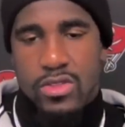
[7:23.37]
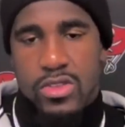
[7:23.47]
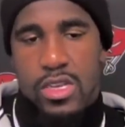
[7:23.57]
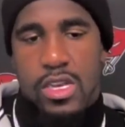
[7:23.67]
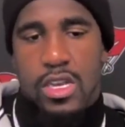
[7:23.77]

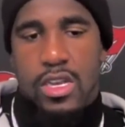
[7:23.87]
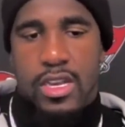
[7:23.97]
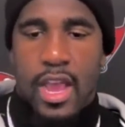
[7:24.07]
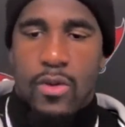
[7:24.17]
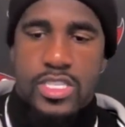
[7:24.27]
So
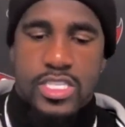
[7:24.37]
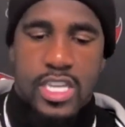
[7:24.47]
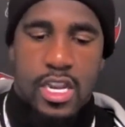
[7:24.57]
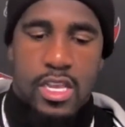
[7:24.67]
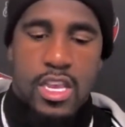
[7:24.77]
now we just
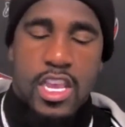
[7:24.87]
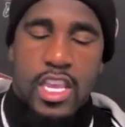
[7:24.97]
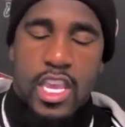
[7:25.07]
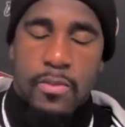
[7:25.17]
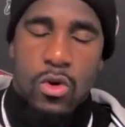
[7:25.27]
got to
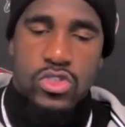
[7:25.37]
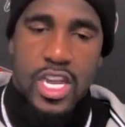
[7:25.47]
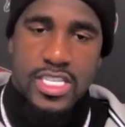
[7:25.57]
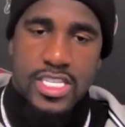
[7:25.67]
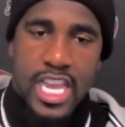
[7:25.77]
keep on
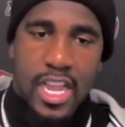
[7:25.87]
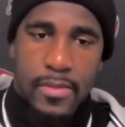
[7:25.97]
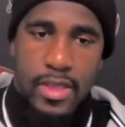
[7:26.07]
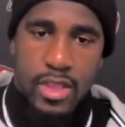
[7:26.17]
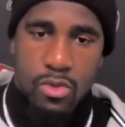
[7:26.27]
trying to stack them
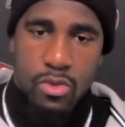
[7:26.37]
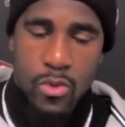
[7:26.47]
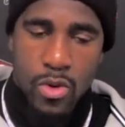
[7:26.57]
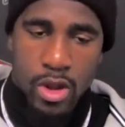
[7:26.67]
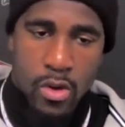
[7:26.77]
and get to where we
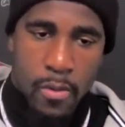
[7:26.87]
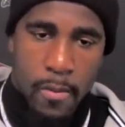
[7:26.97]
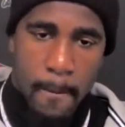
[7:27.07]
want to go.